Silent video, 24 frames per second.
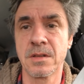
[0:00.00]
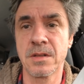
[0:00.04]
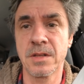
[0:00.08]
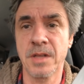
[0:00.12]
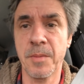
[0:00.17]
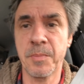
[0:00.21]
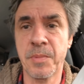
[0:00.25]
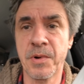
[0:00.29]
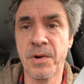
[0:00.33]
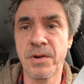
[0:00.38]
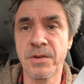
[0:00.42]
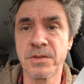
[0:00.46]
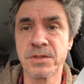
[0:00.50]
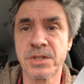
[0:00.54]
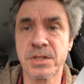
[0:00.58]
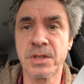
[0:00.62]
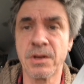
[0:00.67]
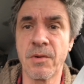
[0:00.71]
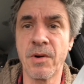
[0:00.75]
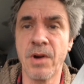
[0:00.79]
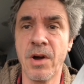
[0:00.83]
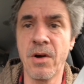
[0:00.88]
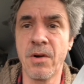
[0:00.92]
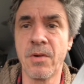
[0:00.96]
They produce
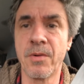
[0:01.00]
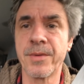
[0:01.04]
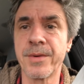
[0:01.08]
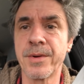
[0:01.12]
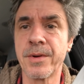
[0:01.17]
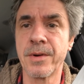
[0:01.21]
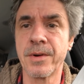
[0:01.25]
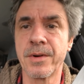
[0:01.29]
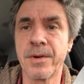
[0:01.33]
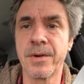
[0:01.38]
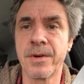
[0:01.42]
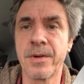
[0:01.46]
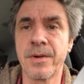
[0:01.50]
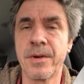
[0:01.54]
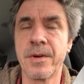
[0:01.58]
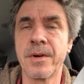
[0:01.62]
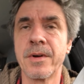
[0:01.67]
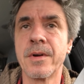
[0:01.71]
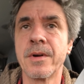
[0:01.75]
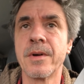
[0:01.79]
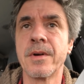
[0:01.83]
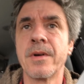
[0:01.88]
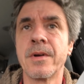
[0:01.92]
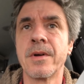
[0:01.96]
their
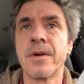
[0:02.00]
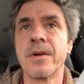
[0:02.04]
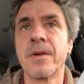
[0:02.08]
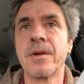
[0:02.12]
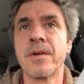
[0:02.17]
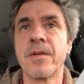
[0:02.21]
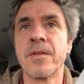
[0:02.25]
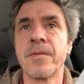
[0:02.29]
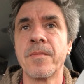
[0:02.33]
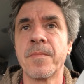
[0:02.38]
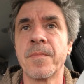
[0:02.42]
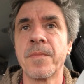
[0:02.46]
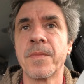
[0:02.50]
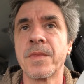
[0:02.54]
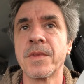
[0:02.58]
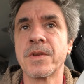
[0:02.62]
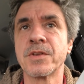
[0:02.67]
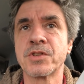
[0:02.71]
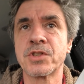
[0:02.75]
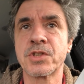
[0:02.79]
own.